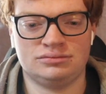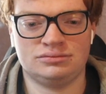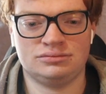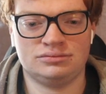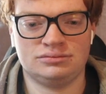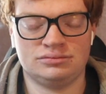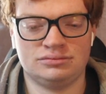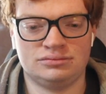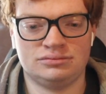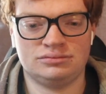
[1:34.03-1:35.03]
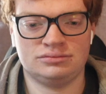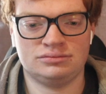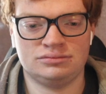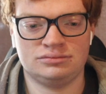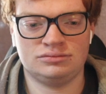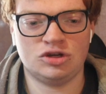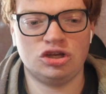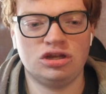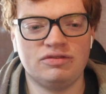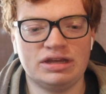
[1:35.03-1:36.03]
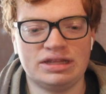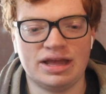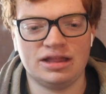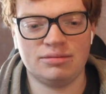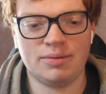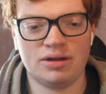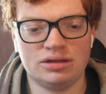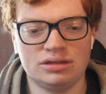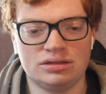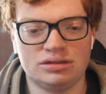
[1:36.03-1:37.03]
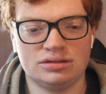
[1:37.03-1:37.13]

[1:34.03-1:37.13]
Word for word: good night, Plagg. Are you not even gonna tell him about it?